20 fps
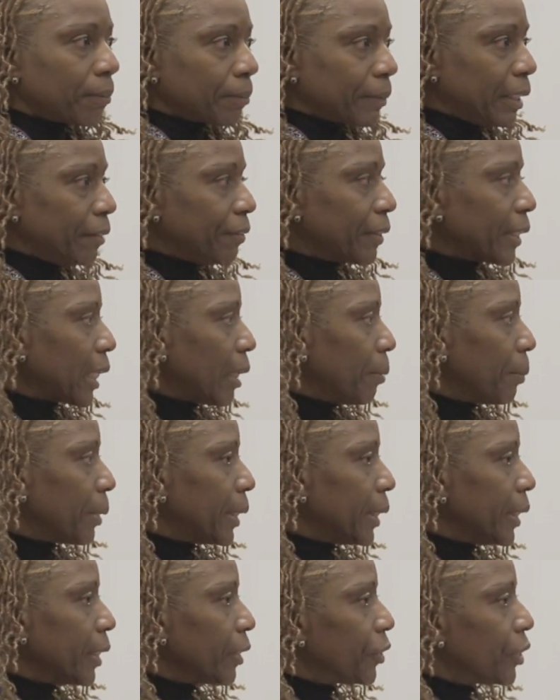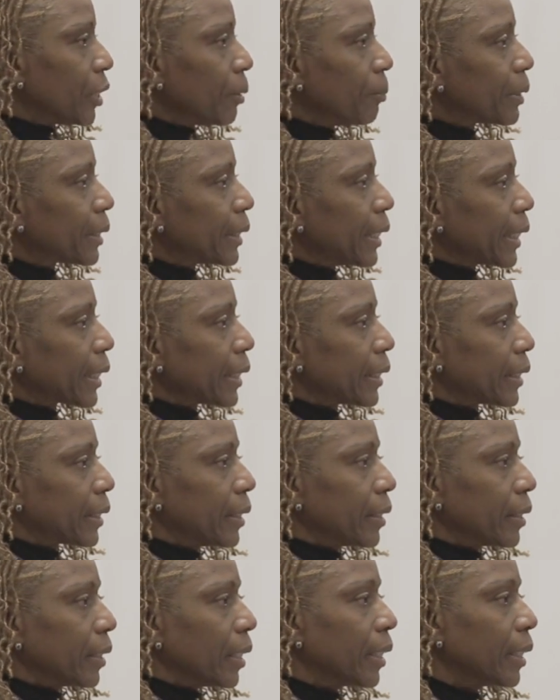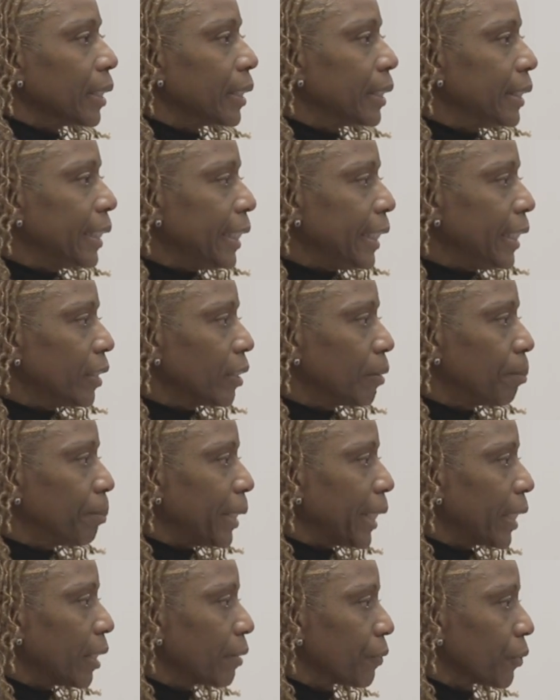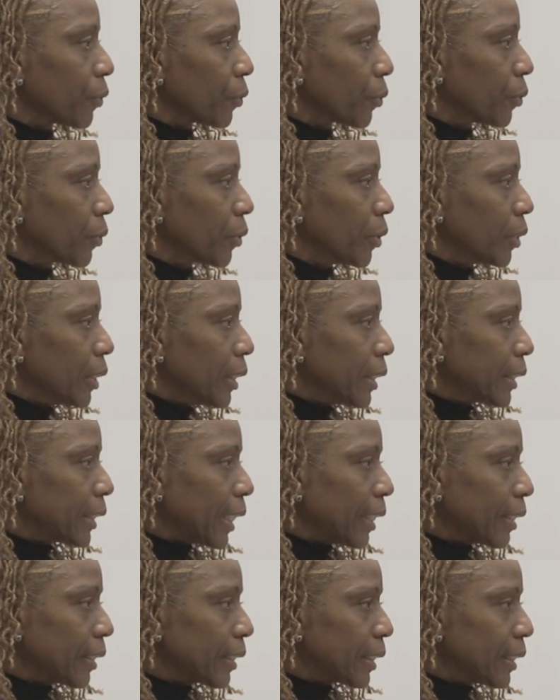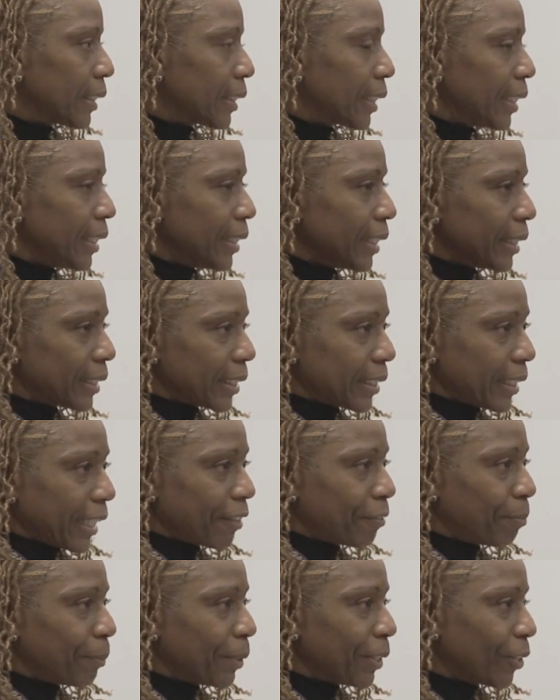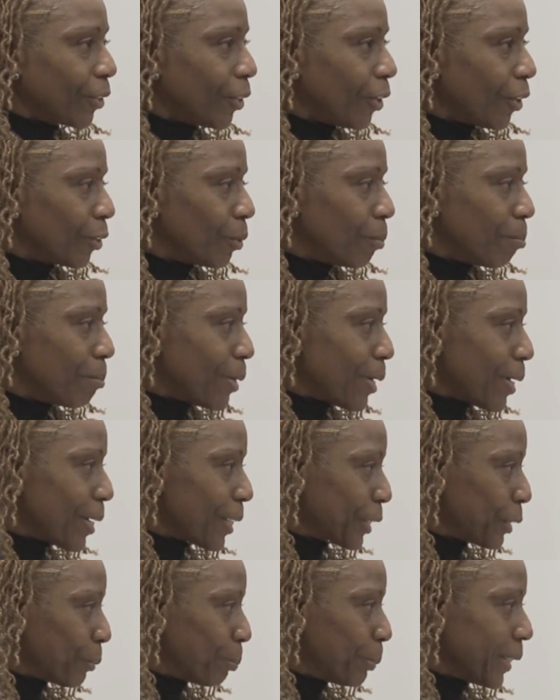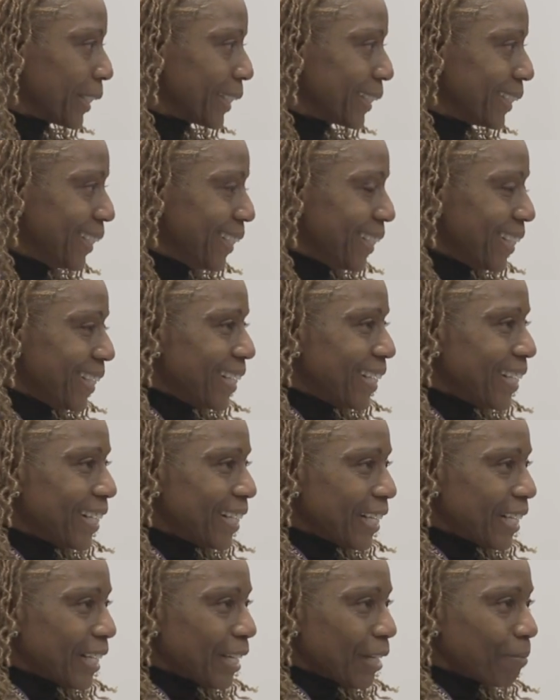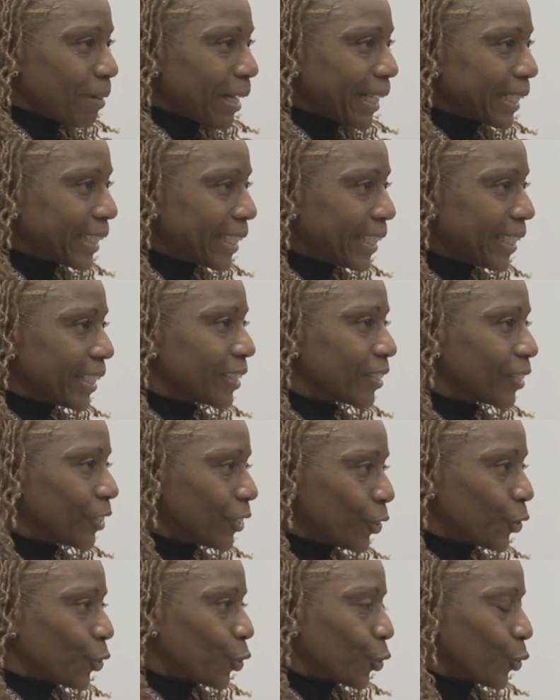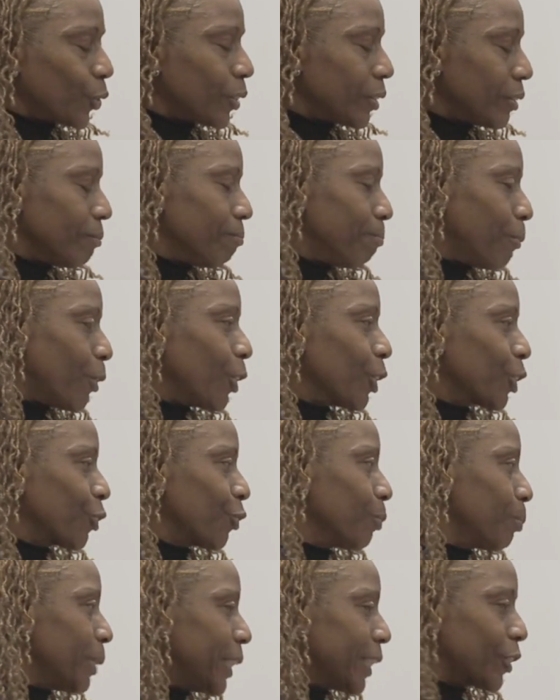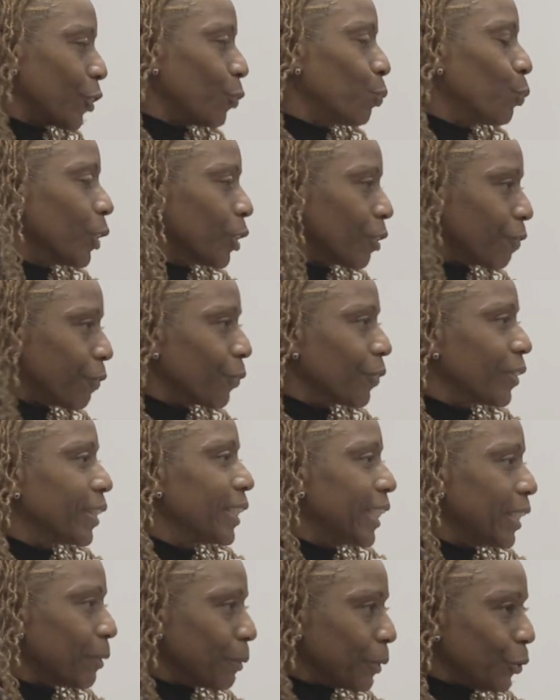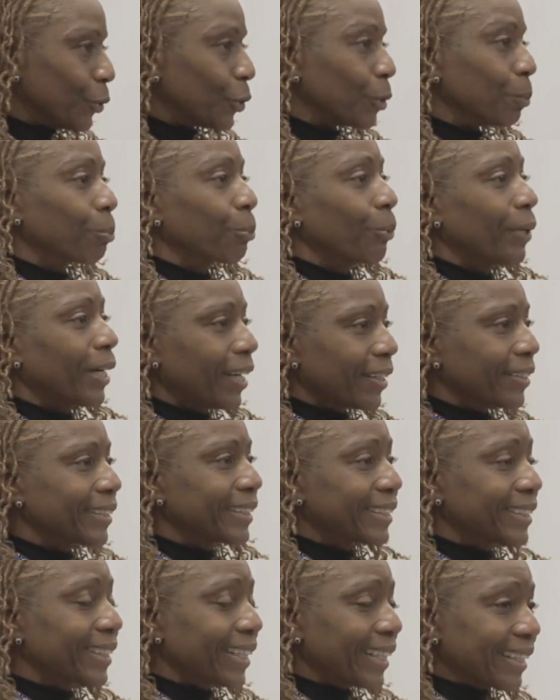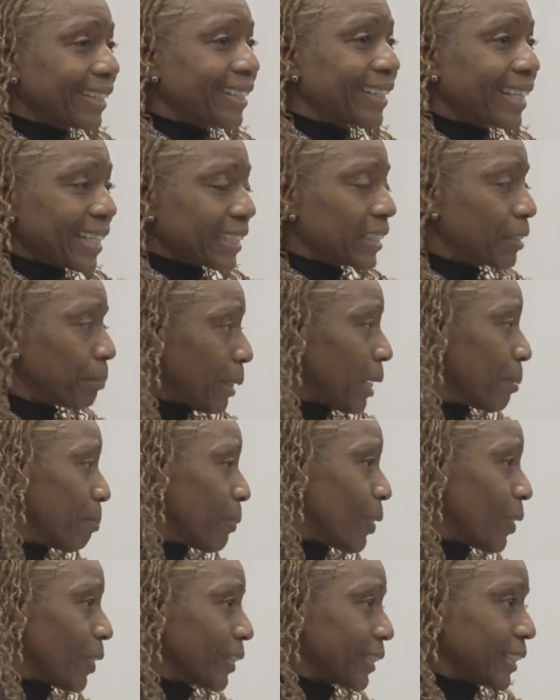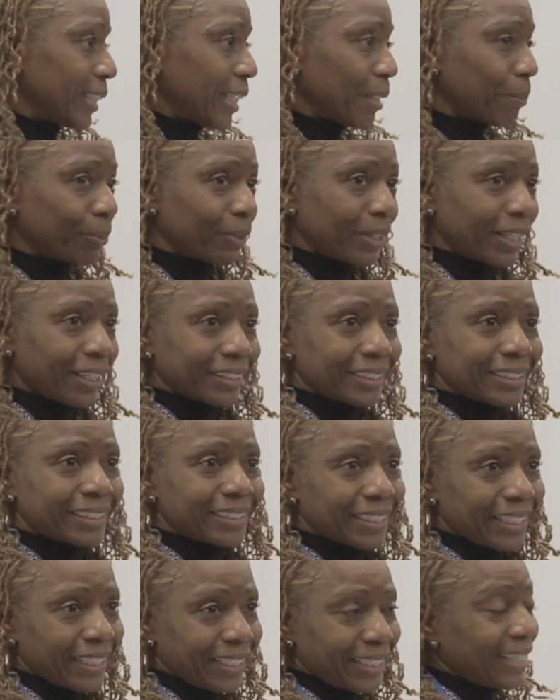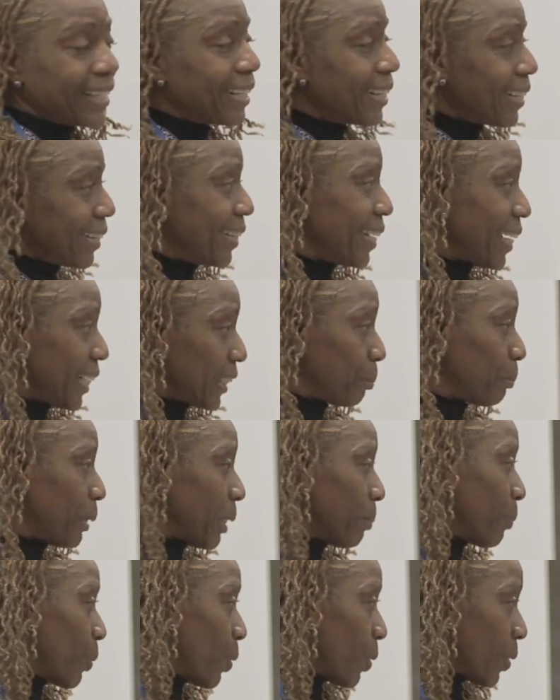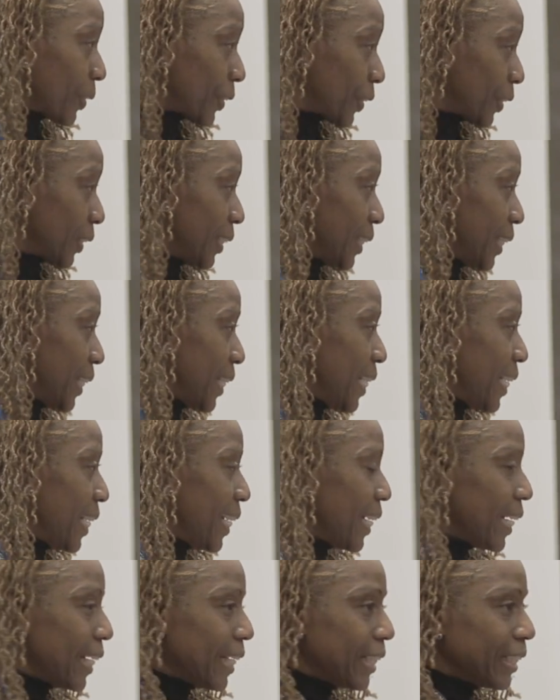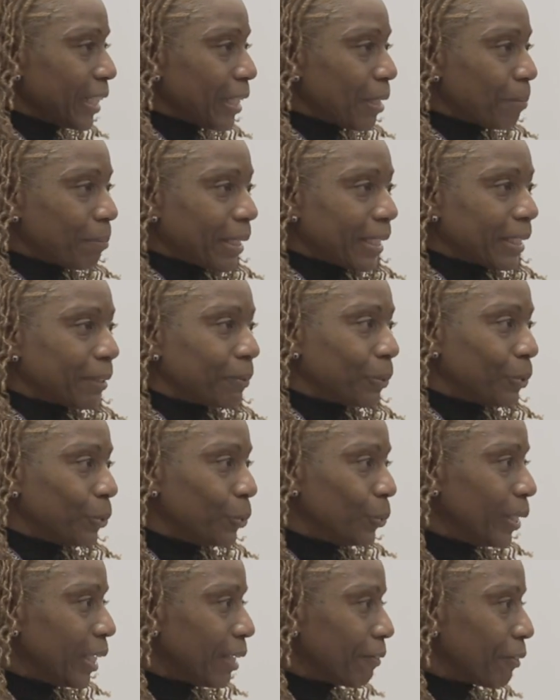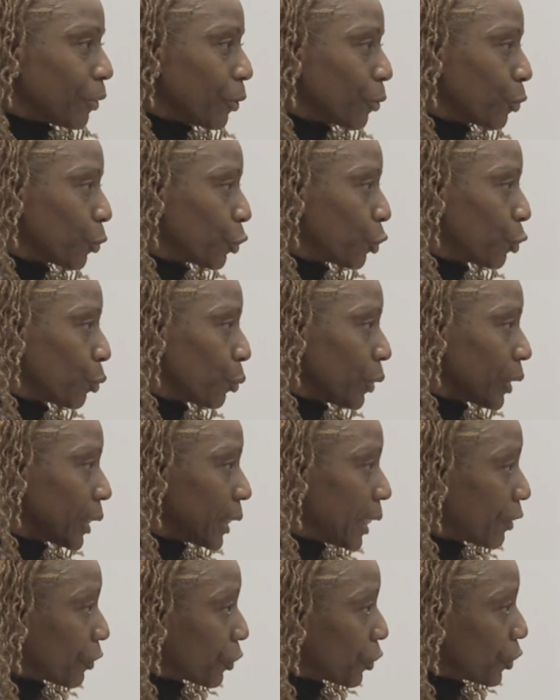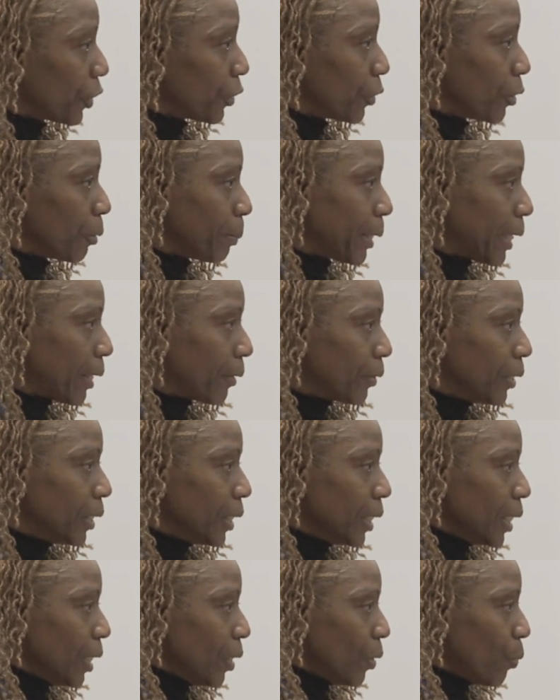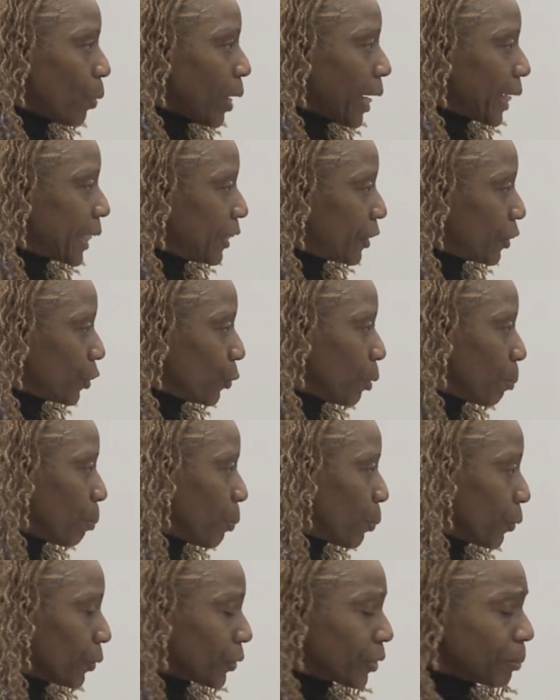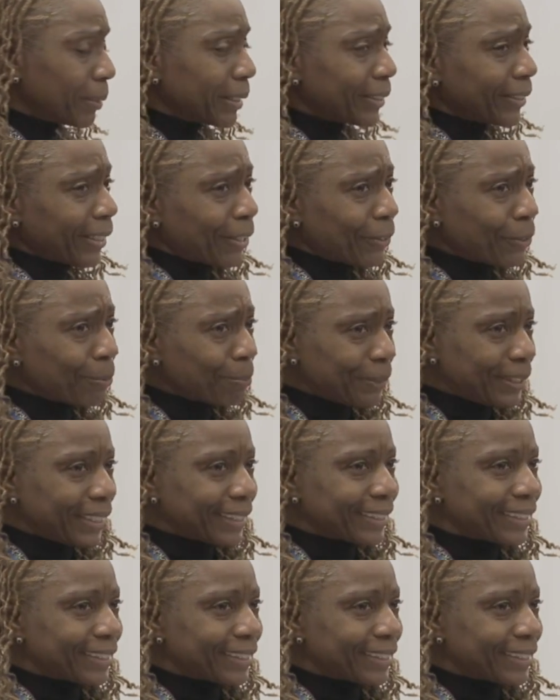even coming in here. Jim Stick is the Dean of Behavioral Sciences. He doesn't like me to call him boss, but I get boss for me is a wonderful thing when you can proudly say, that's my boss, and I proudly say, that's my boss. And I do have a little story that I'll share about why he's so important to me, so I hope you get